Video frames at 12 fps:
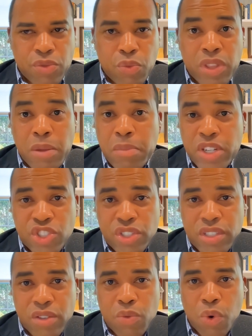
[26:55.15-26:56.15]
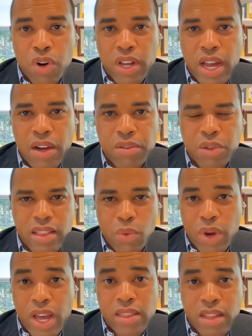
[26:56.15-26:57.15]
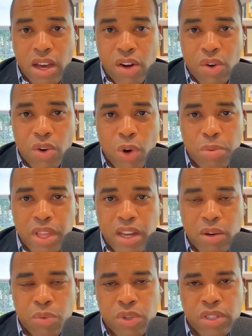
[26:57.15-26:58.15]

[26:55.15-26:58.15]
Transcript: when the mission didn't work out the way I thought or hoped that it